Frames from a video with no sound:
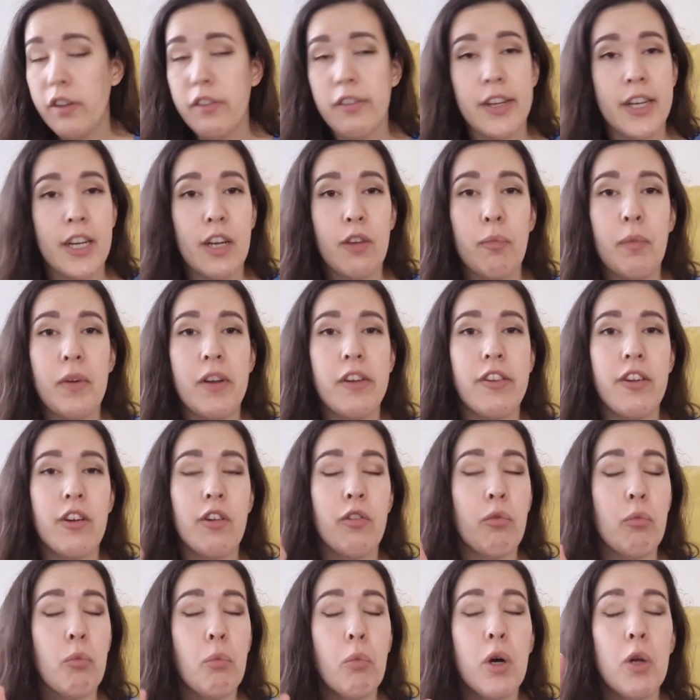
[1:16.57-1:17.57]
to give
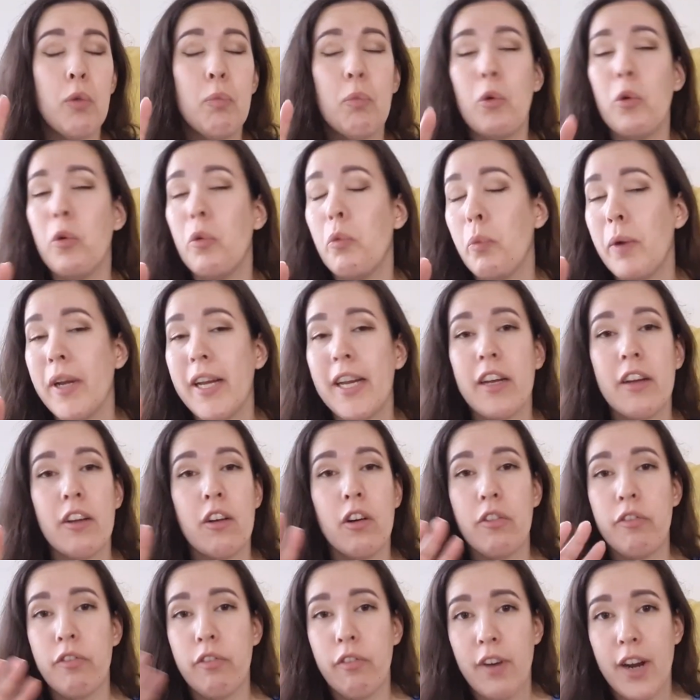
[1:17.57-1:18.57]
myself one more week
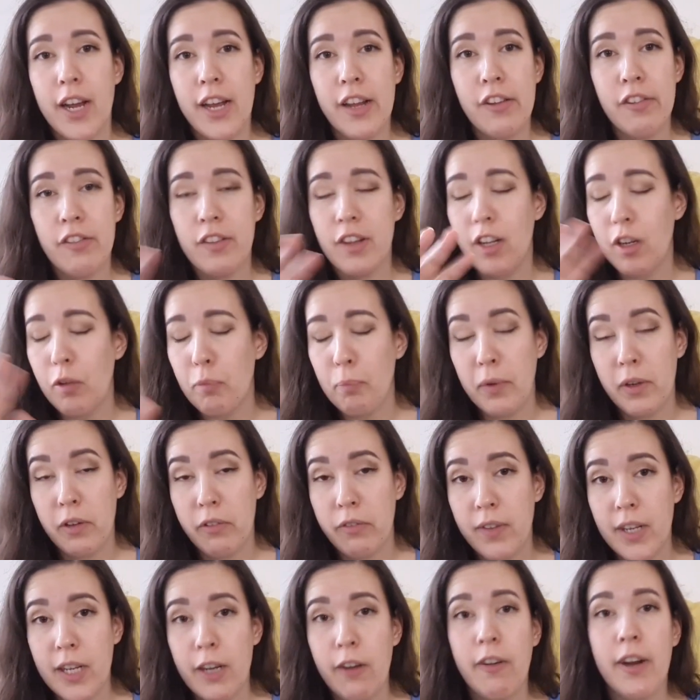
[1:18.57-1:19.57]
of rest and a bit of
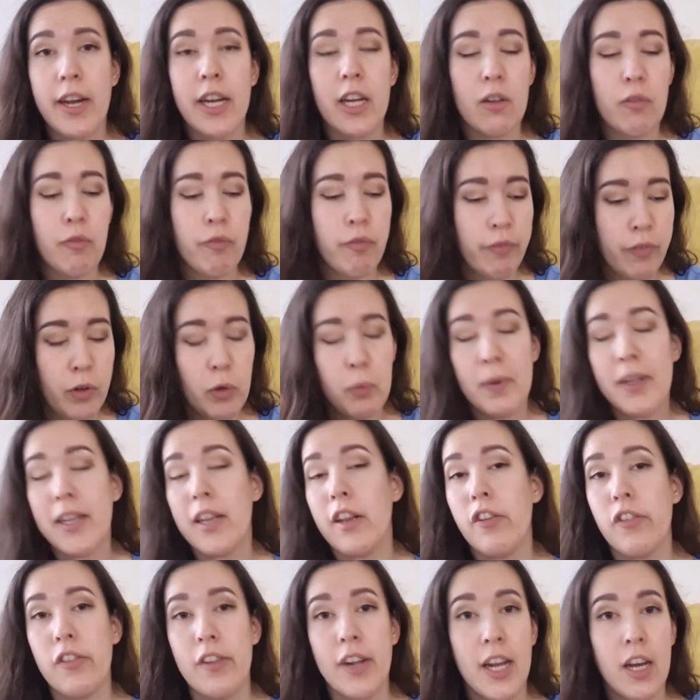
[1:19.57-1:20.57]
leeway, I'm filming
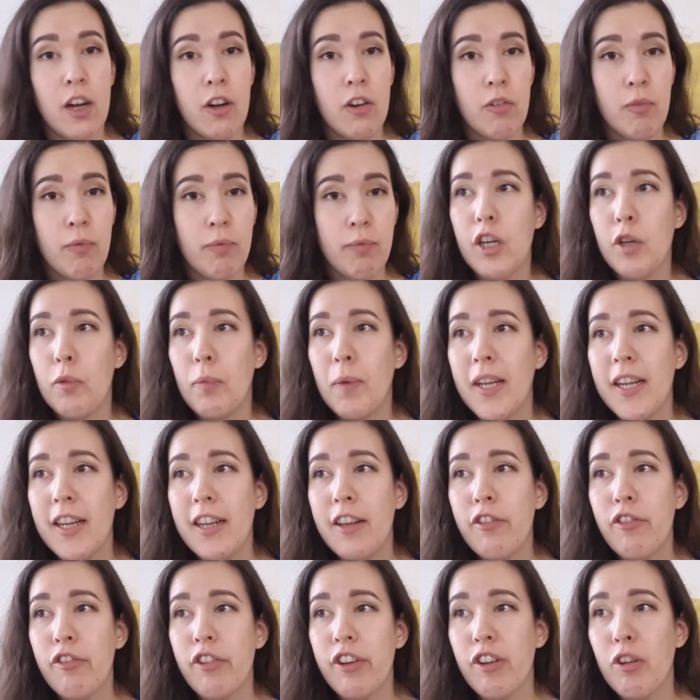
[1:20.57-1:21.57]
this now. I mean,
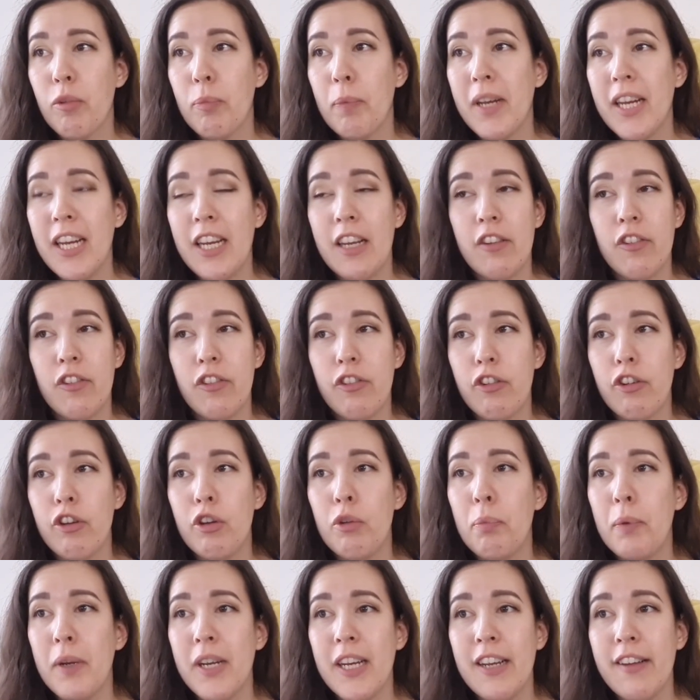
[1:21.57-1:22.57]
this recipe is
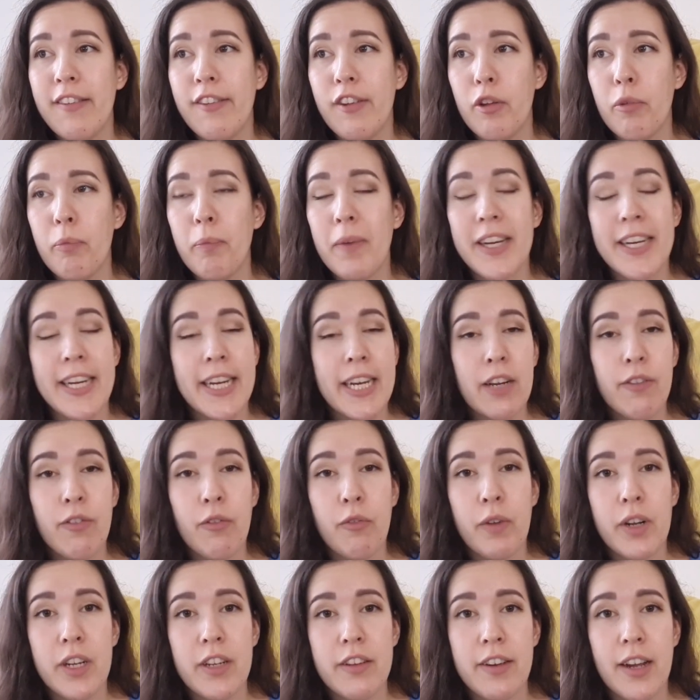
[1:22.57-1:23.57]
super easy to make even
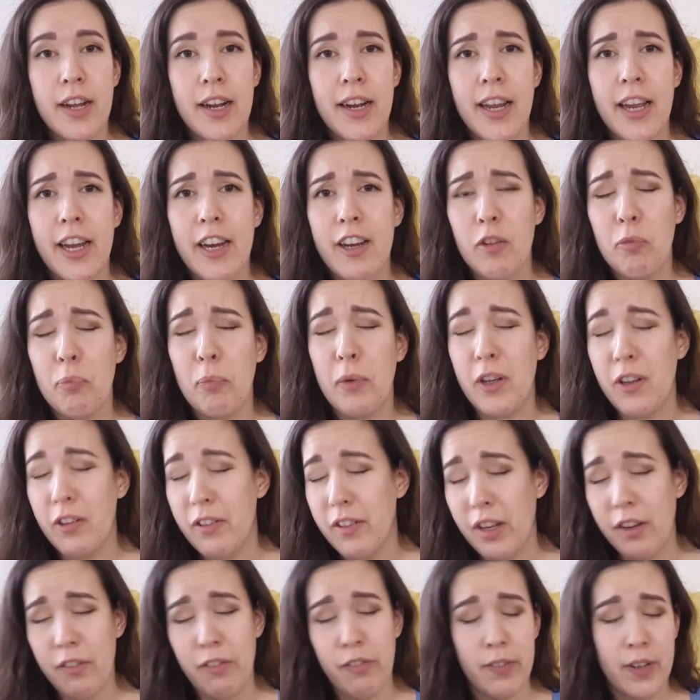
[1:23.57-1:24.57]
when jet lagged, but
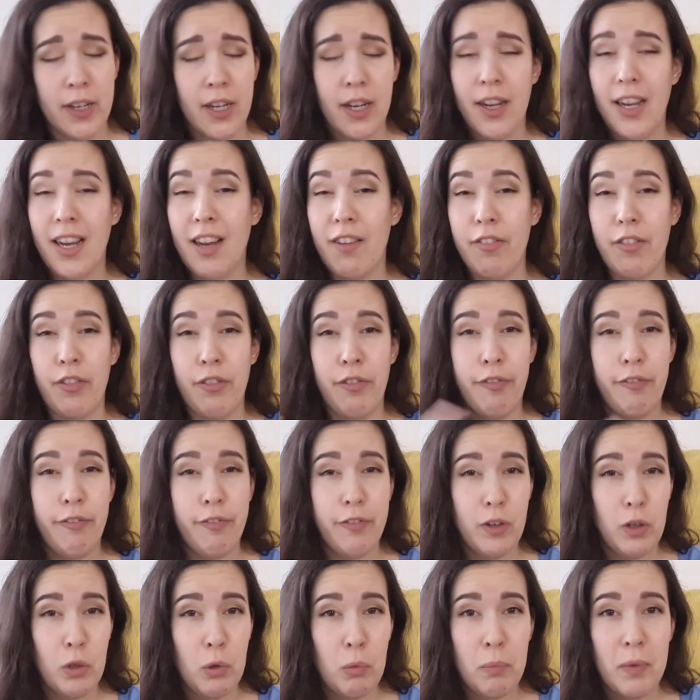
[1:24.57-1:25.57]
don't forget I have to
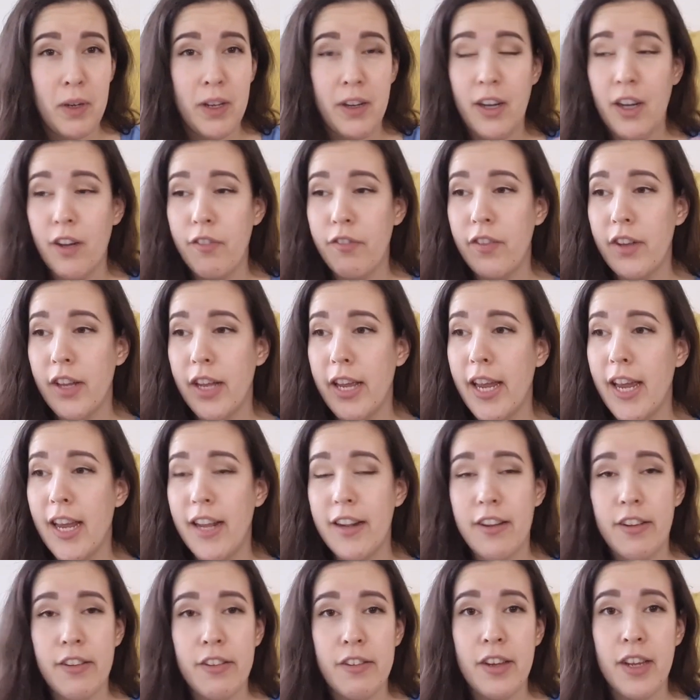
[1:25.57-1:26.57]
film it, I have to
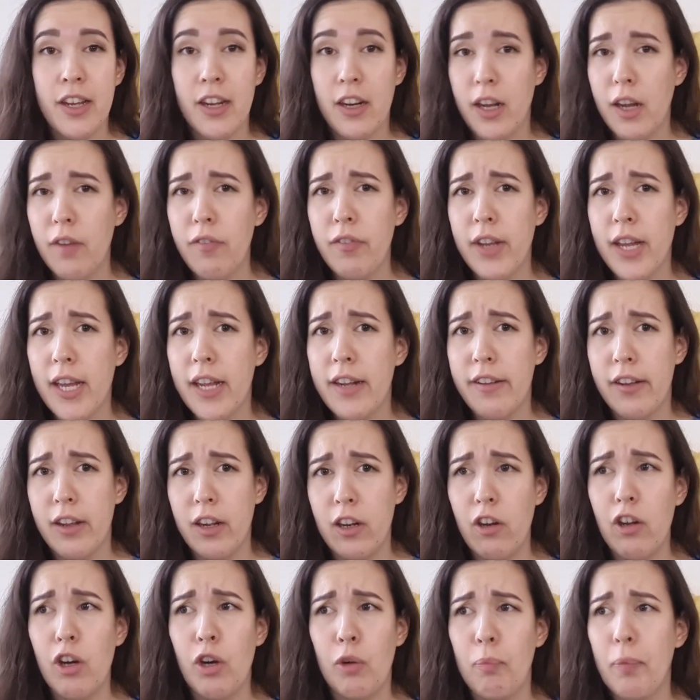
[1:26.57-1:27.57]
edit it, and I have to edit a
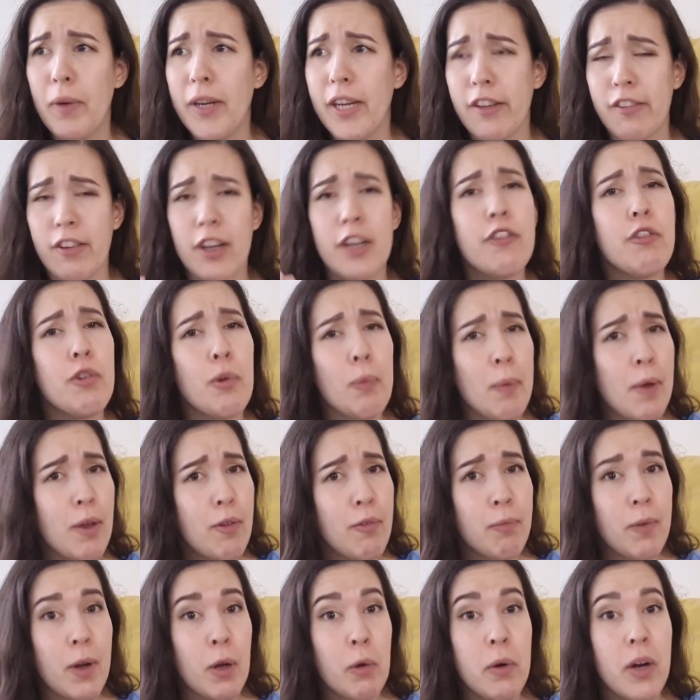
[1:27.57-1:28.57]
lot because I trip over
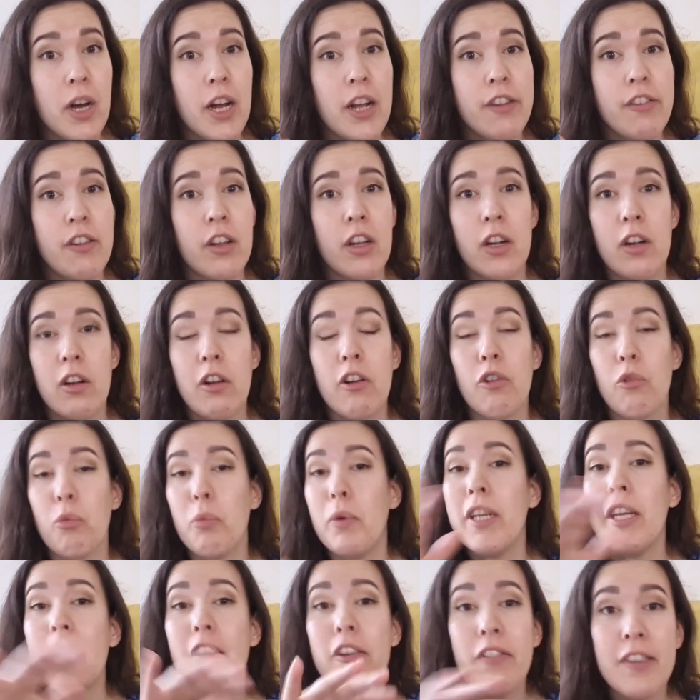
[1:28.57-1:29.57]
my words a lot.
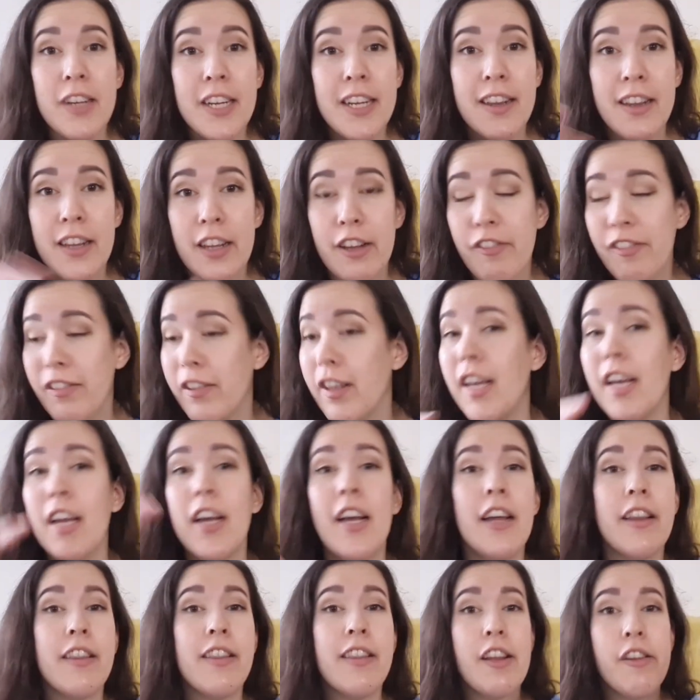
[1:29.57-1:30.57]
When you see
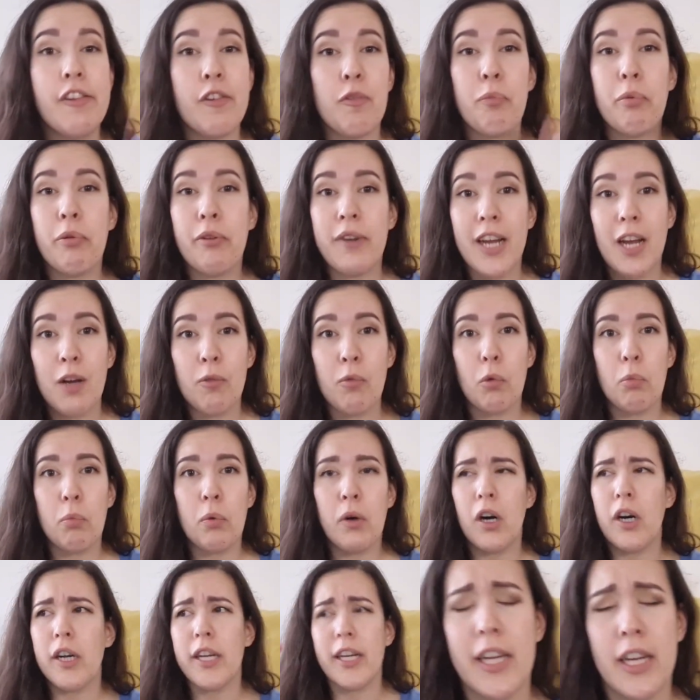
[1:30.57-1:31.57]
this preamble
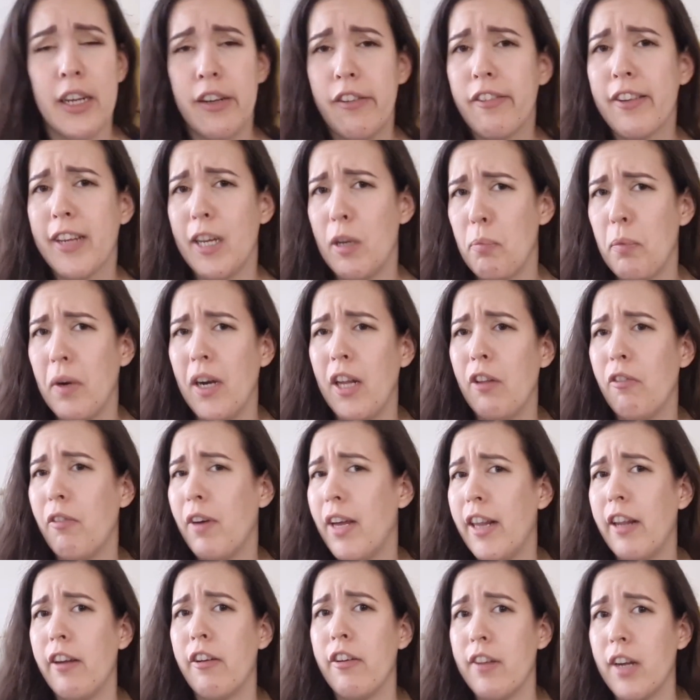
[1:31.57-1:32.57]
part, you can skip by the way, there are